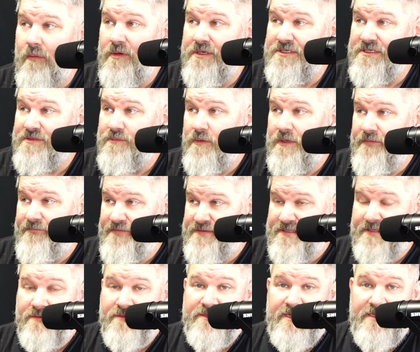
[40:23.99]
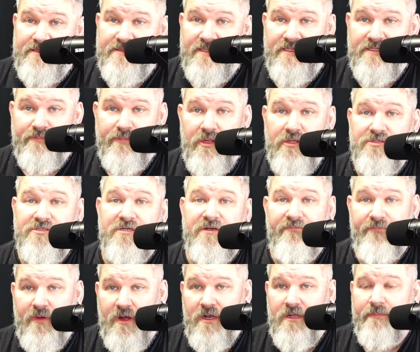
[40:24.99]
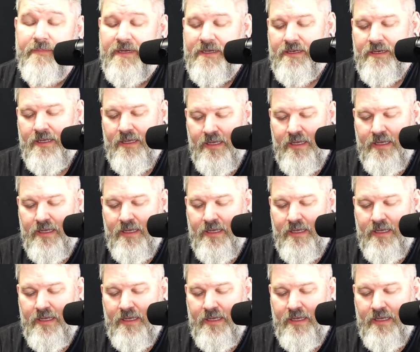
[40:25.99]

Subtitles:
which is what facilitates the explosion of Parliament.